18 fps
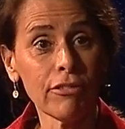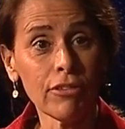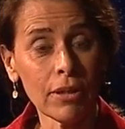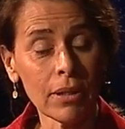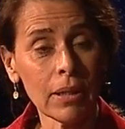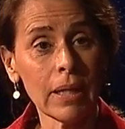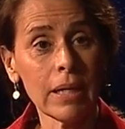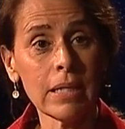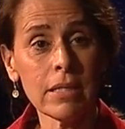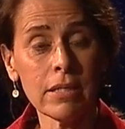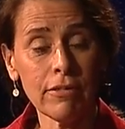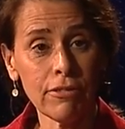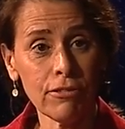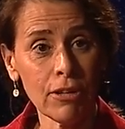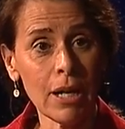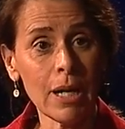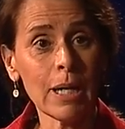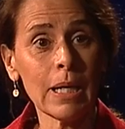front lines of
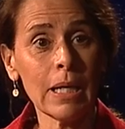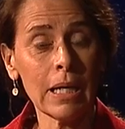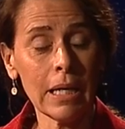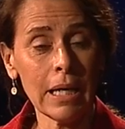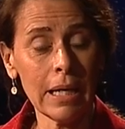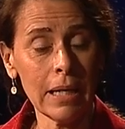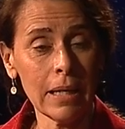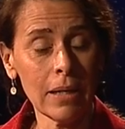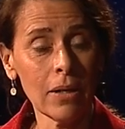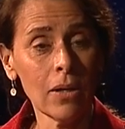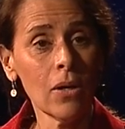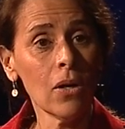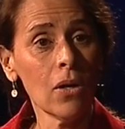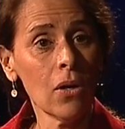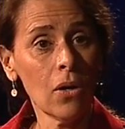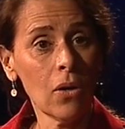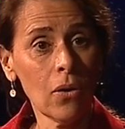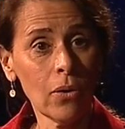fracking and
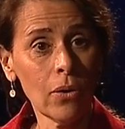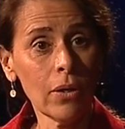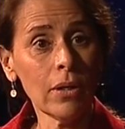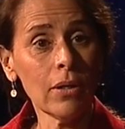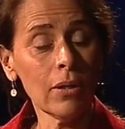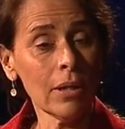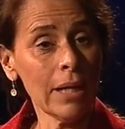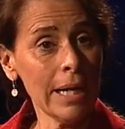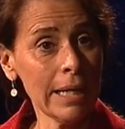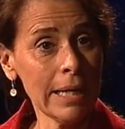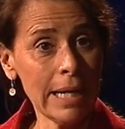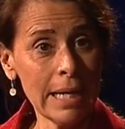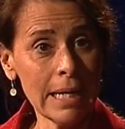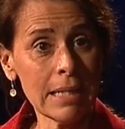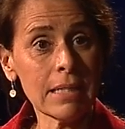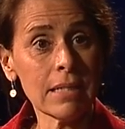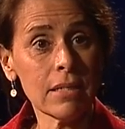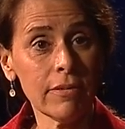oil and
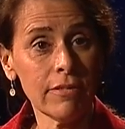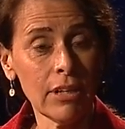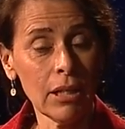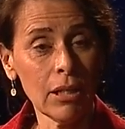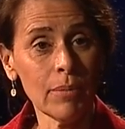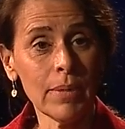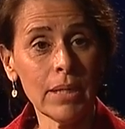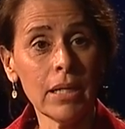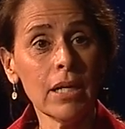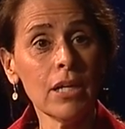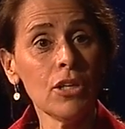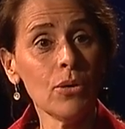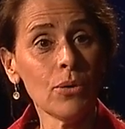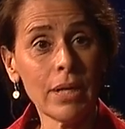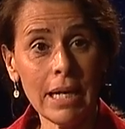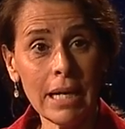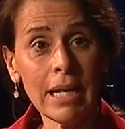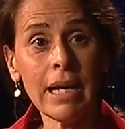gas development.
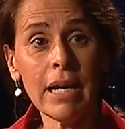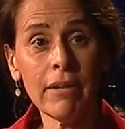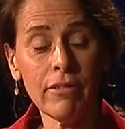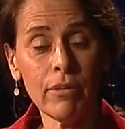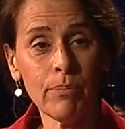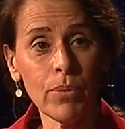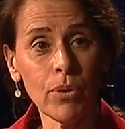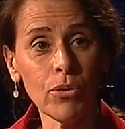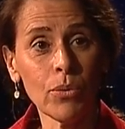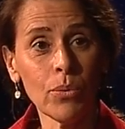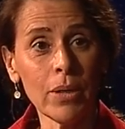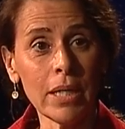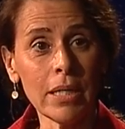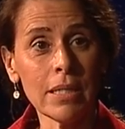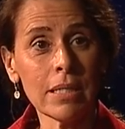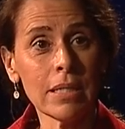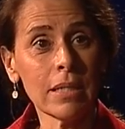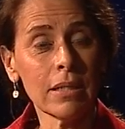You can't have it both
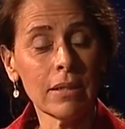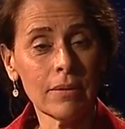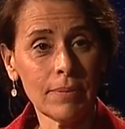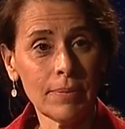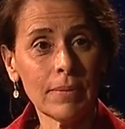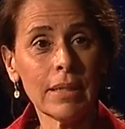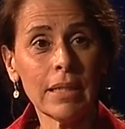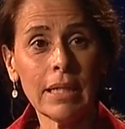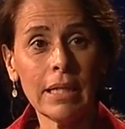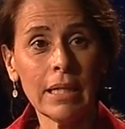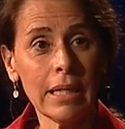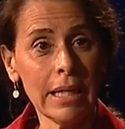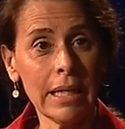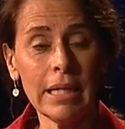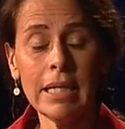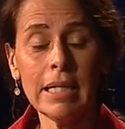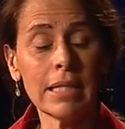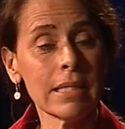ways. It's a non-starter.
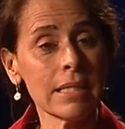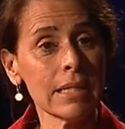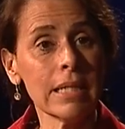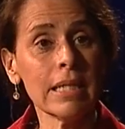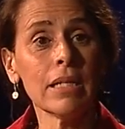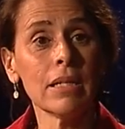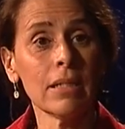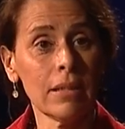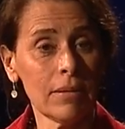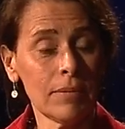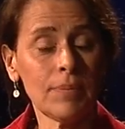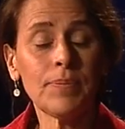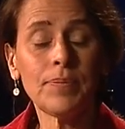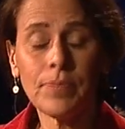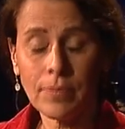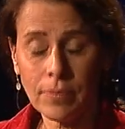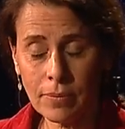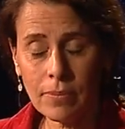It is. It, it's a
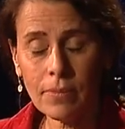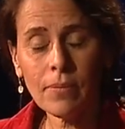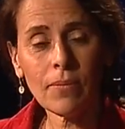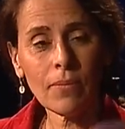non-starter. I